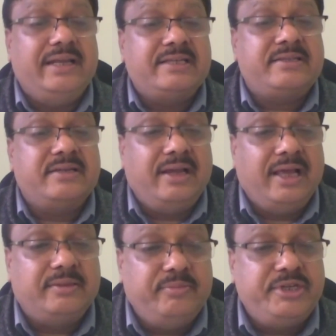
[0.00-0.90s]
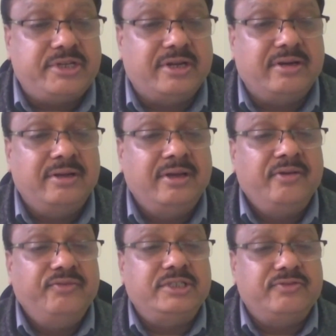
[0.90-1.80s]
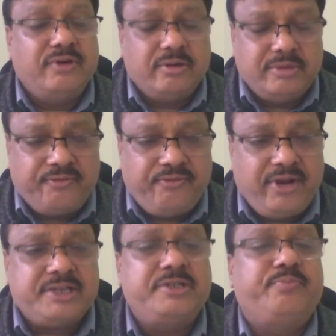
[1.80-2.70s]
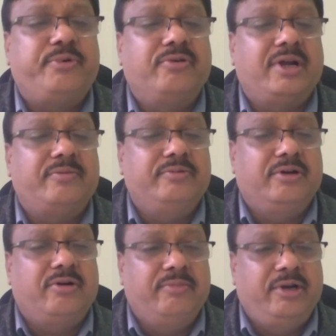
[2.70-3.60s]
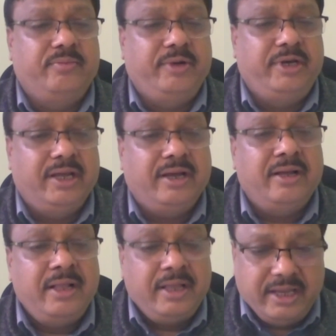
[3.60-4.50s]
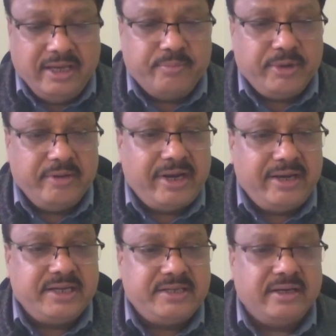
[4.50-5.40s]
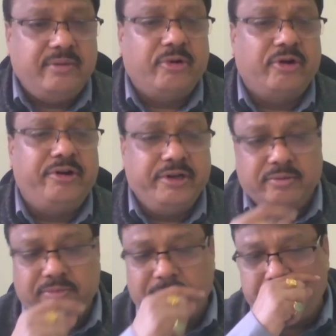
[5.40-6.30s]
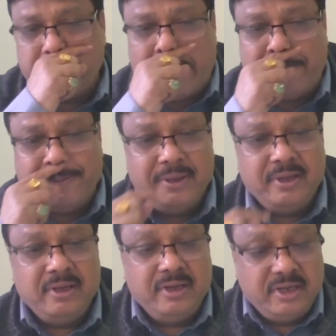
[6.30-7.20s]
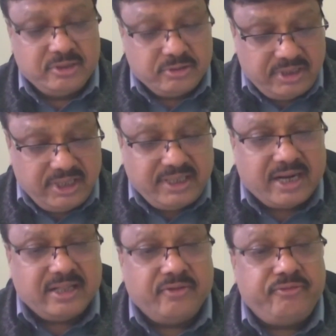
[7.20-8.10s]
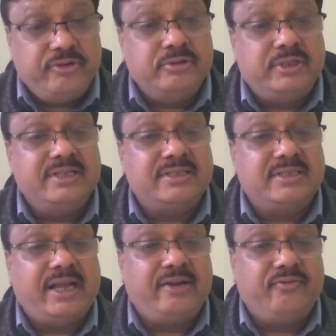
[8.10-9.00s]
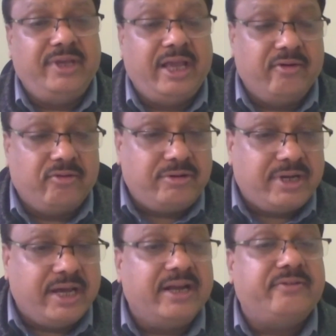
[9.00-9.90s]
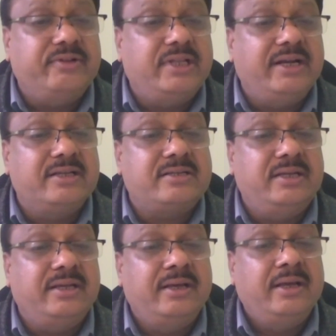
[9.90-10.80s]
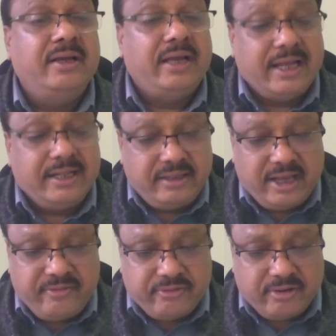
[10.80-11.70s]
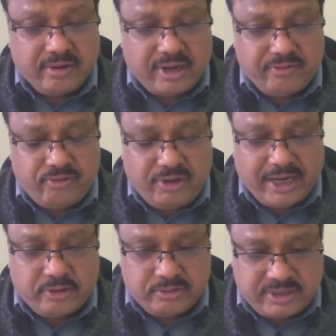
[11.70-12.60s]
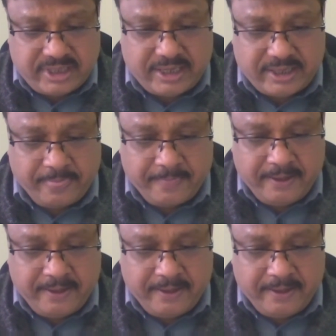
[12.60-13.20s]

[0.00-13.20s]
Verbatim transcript: the national health mission which is one of the flagship program of the government of india in implementation and monitoring of the program. So these are the few things that we have good connect with the industry. And therefore, I would like to say